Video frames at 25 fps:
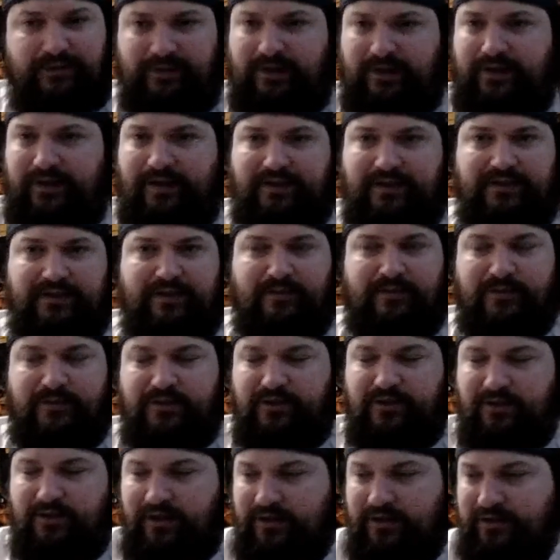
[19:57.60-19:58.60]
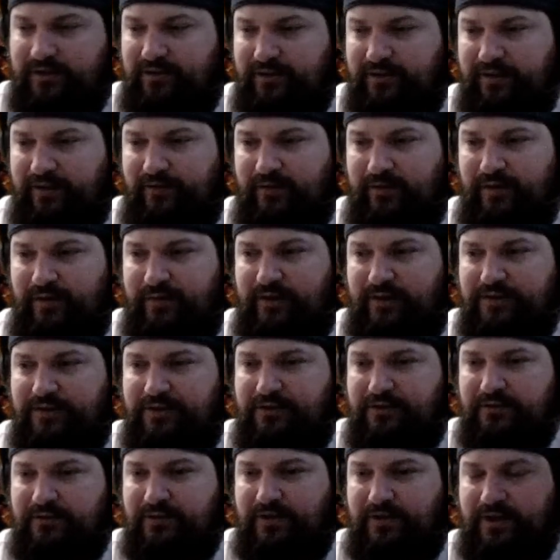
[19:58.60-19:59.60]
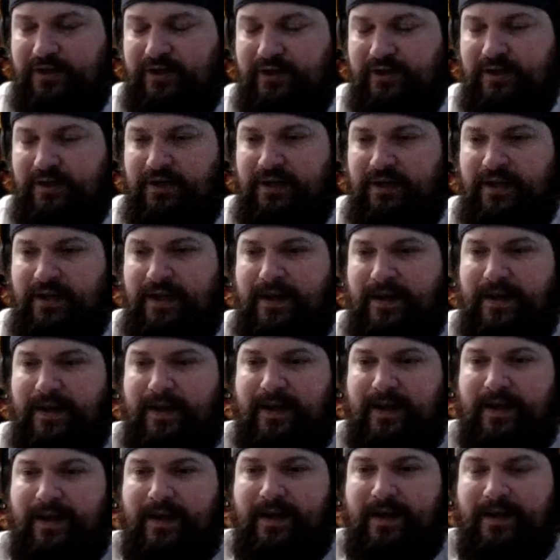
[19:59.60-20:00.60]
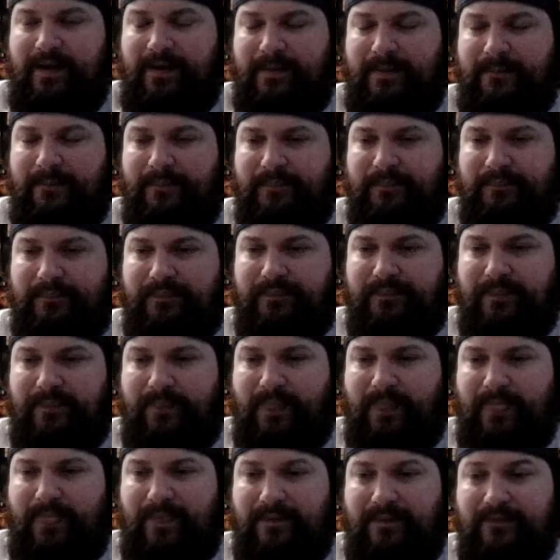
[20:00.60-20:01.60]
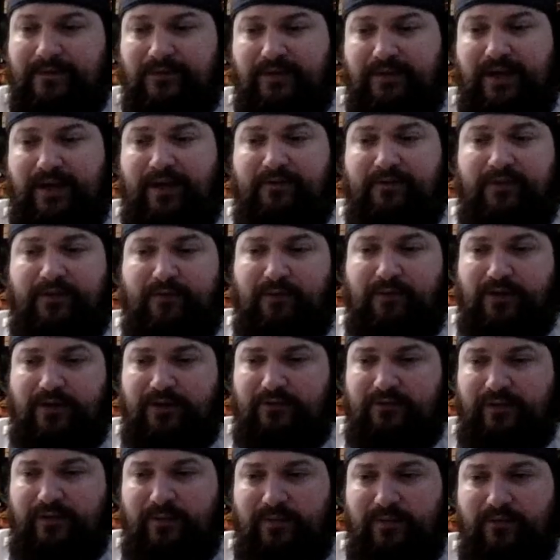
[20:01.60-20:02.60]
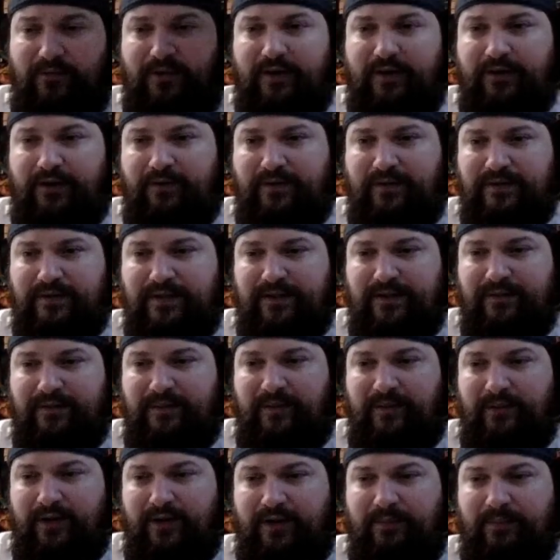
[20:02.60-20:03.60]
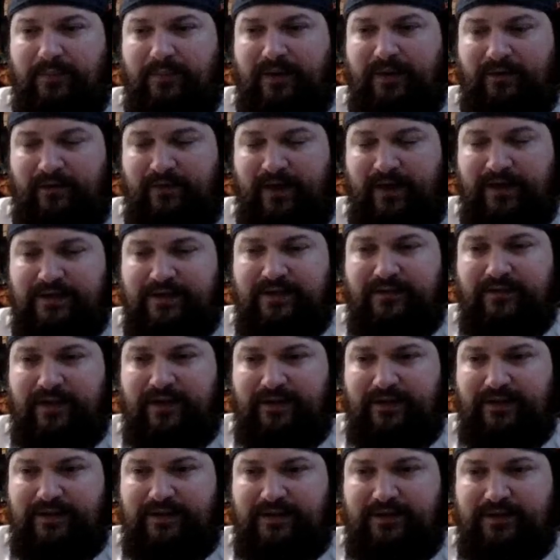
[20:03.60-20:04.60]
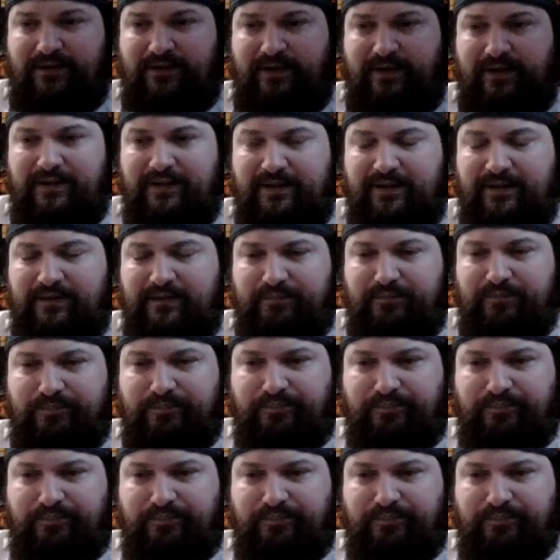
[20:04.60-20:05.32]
like Sarah Michelle Gellar. I don't have any issues with her. Um, so yeah, if they wanted to reboot it, I know there's a lot of people that are big fans of that series, and